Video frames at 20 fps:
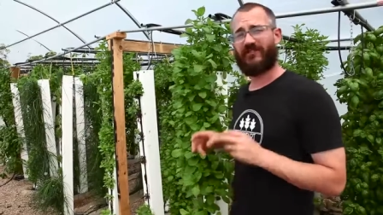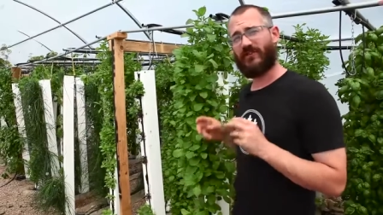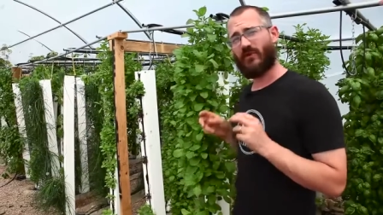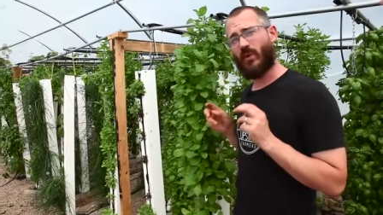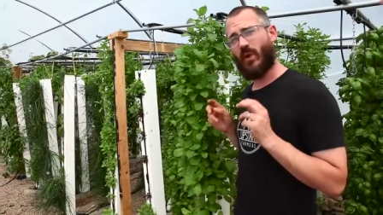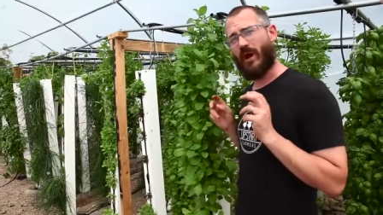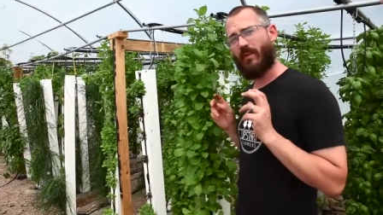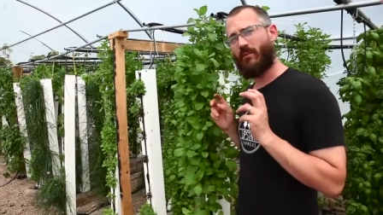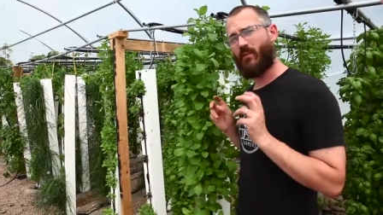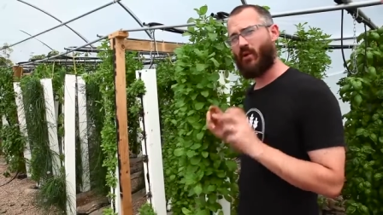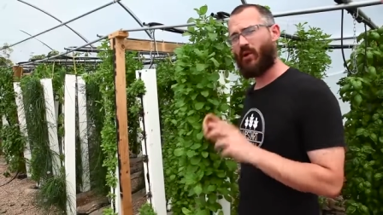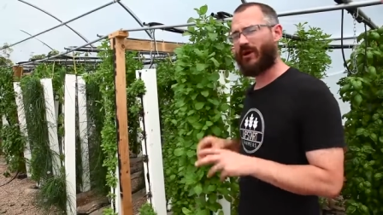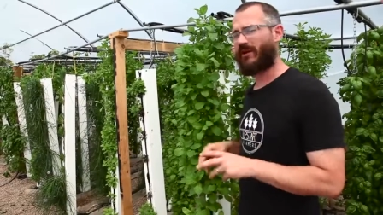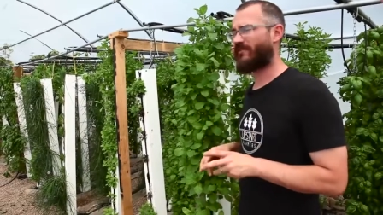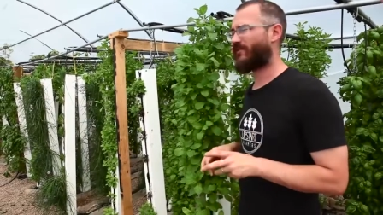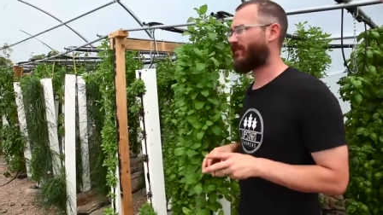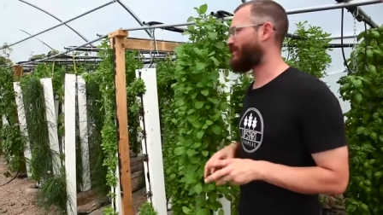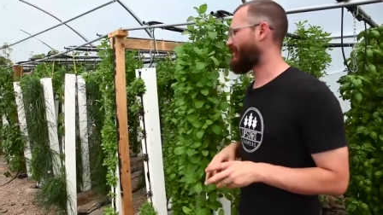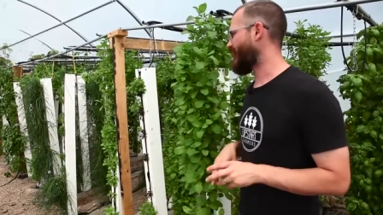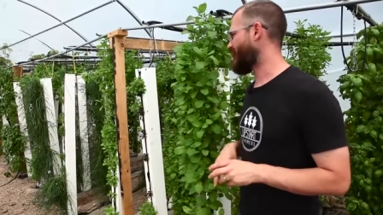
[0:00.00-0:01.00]
If you want more
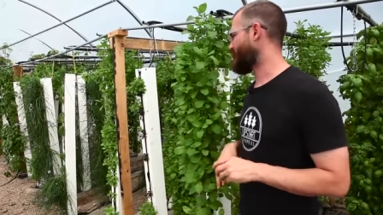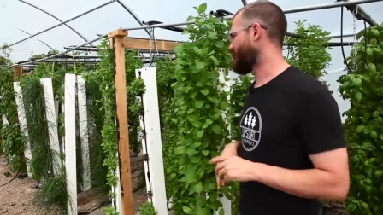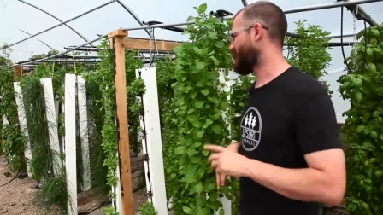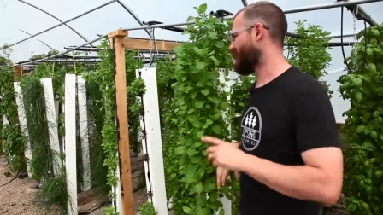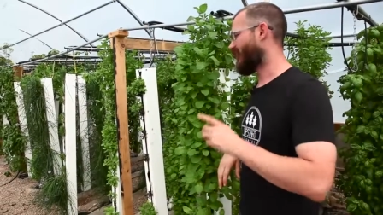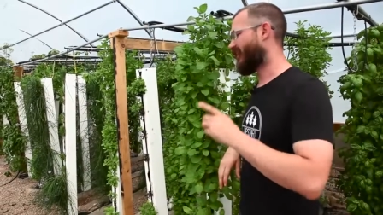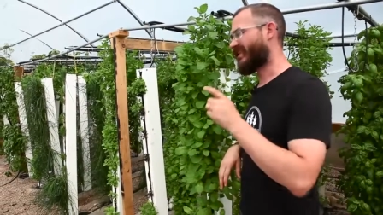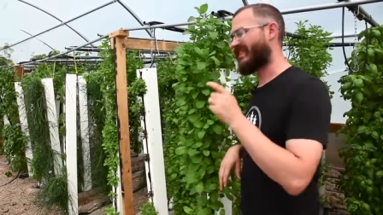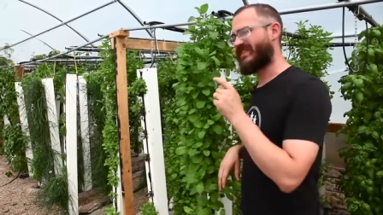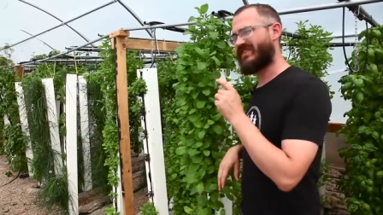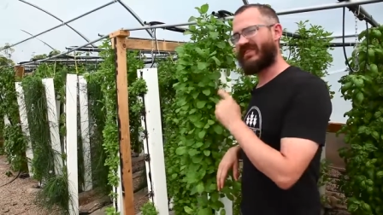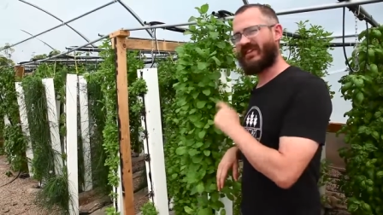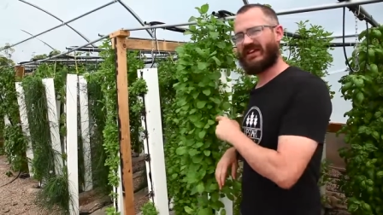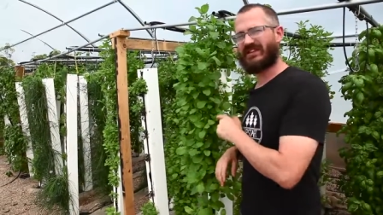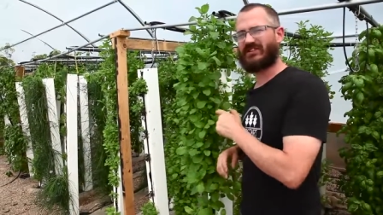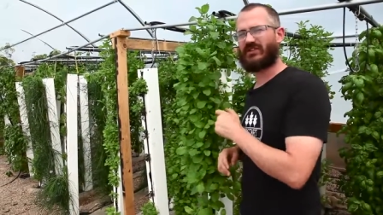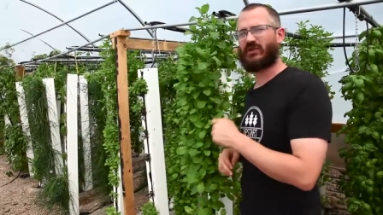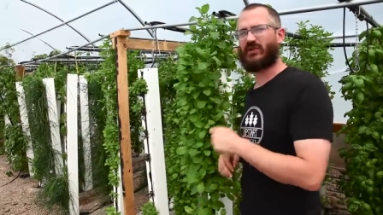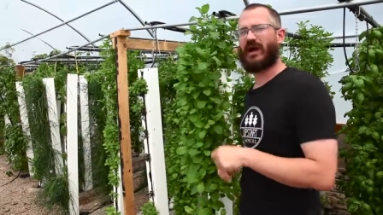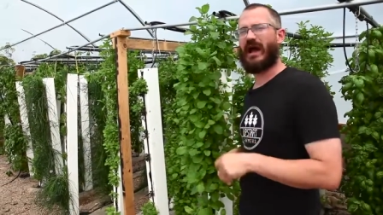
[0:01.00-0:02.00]
information on
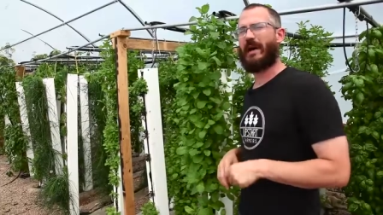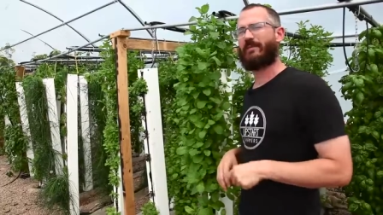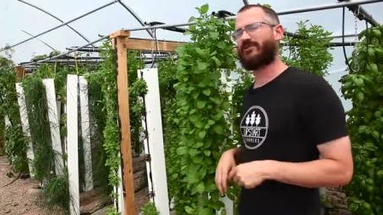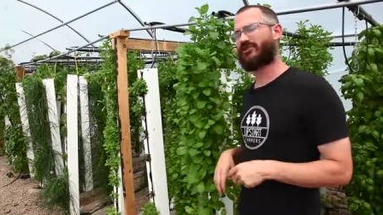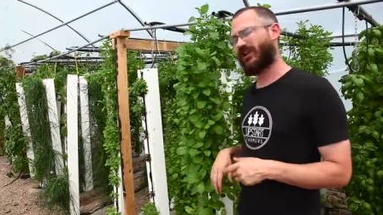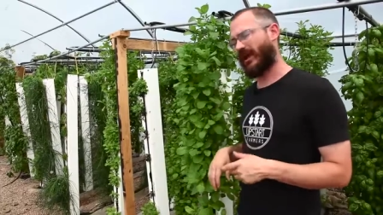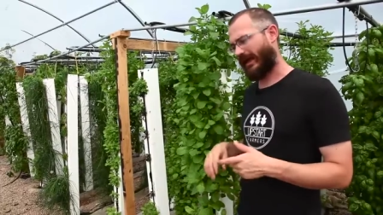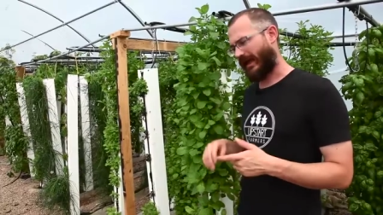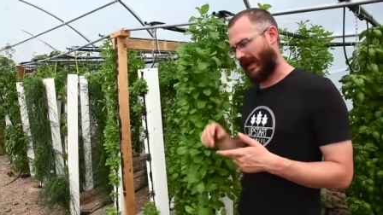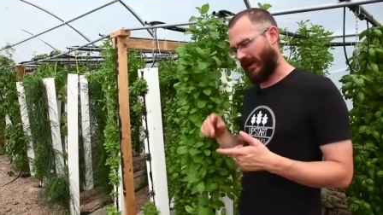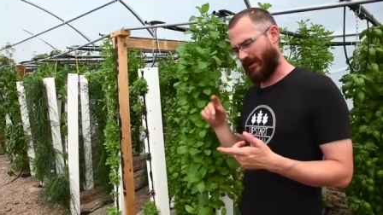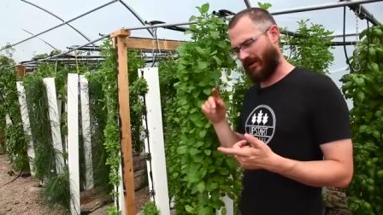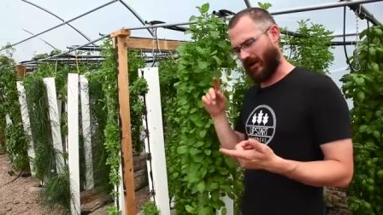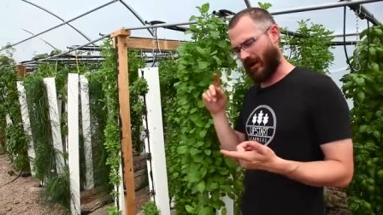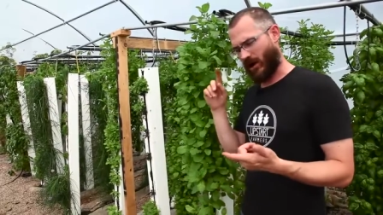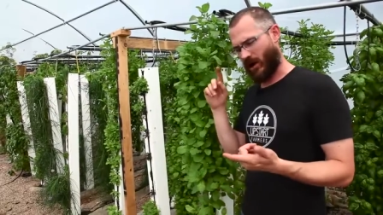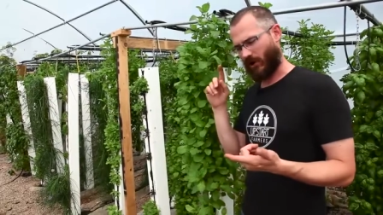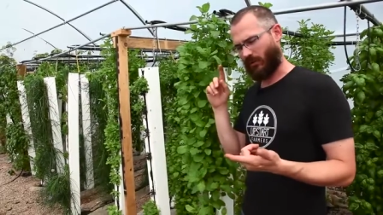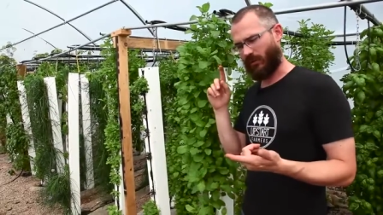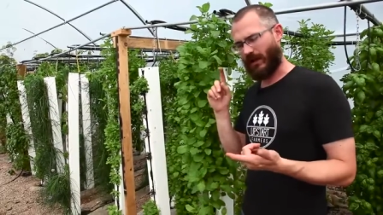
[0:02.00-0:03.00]
this crop, check out
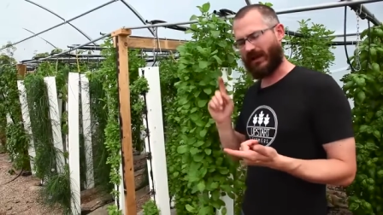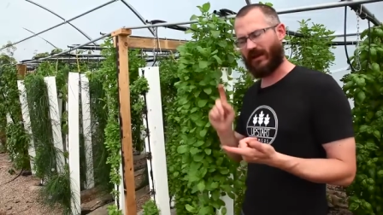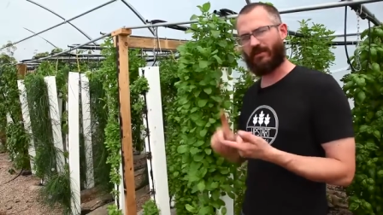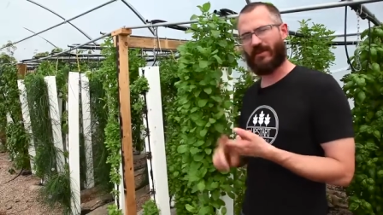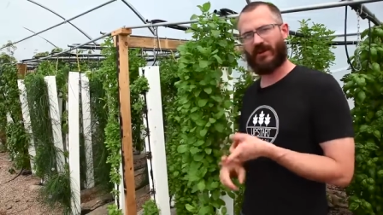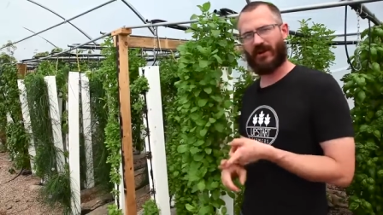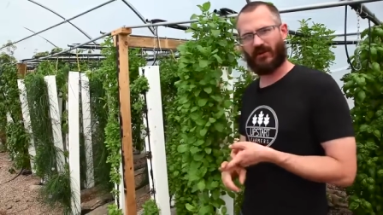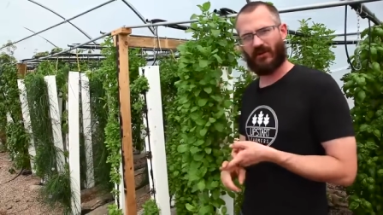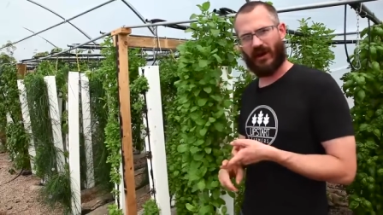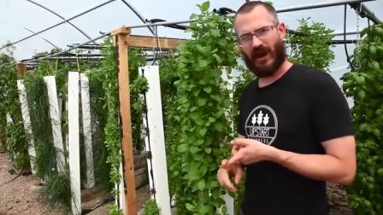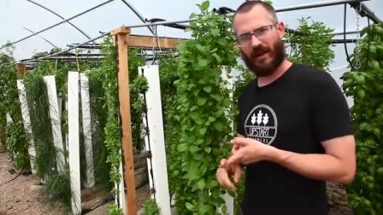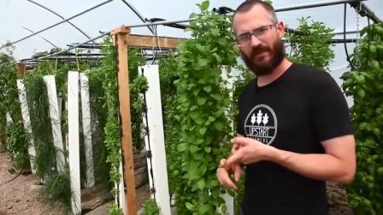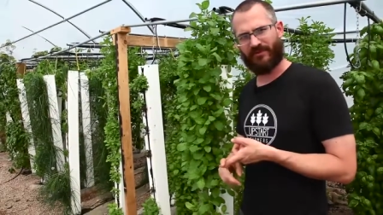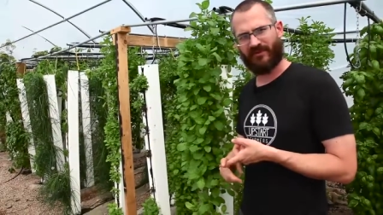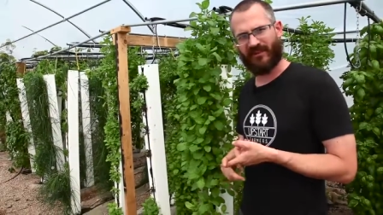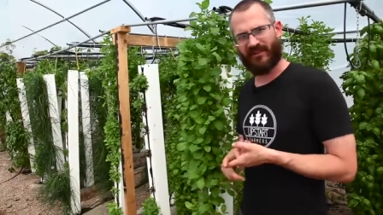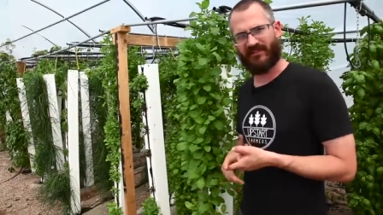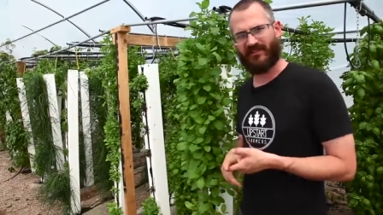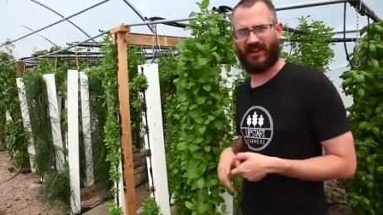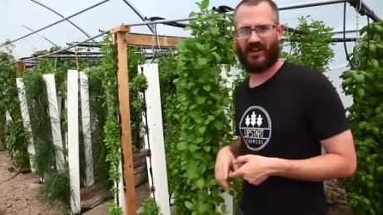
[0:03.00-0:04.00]
our recommended
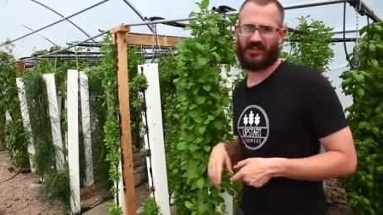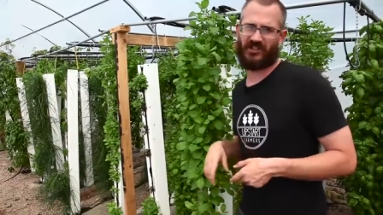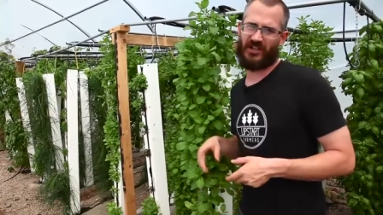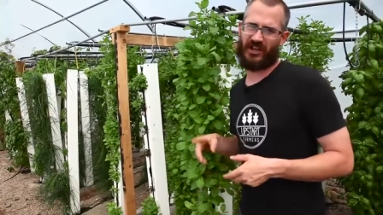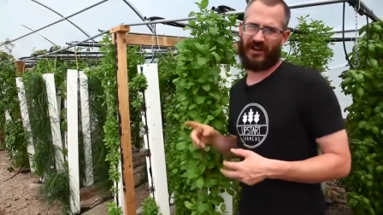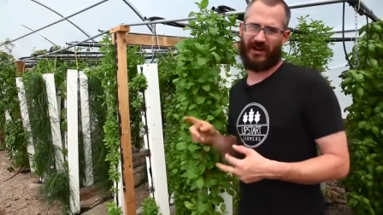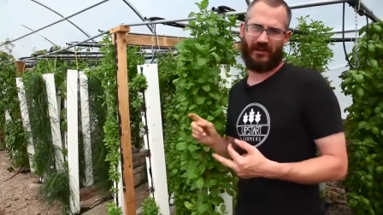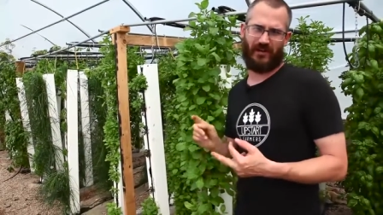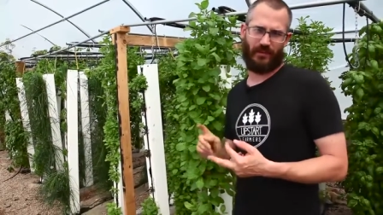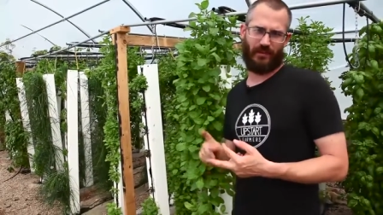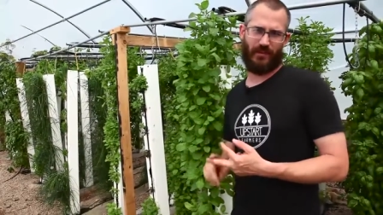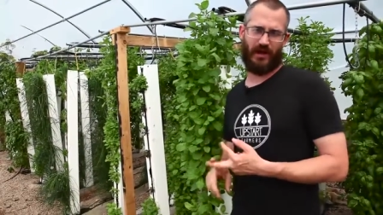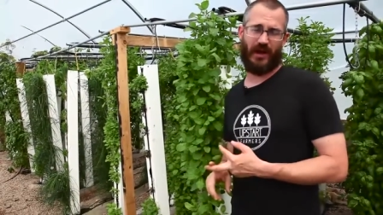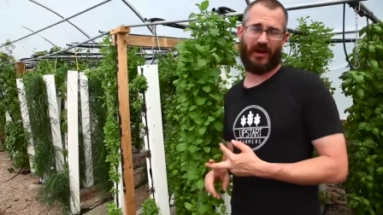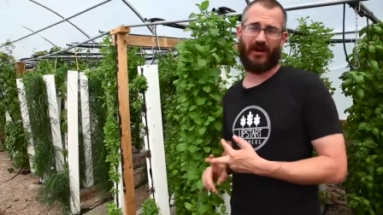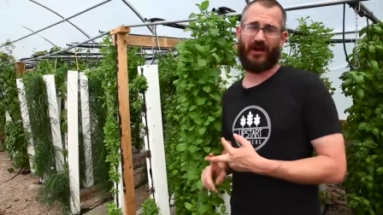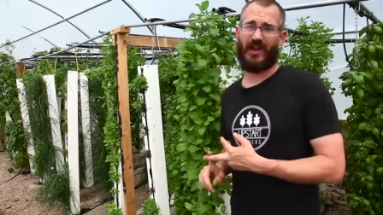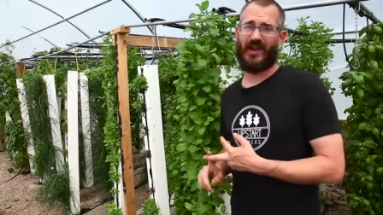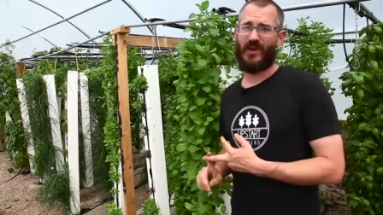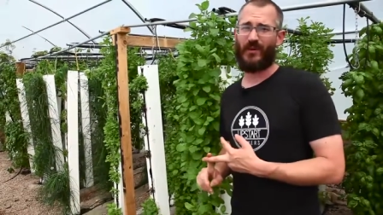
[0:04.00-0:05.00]
crops list and check out our
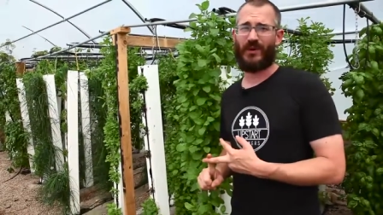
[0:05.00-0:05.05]
blog.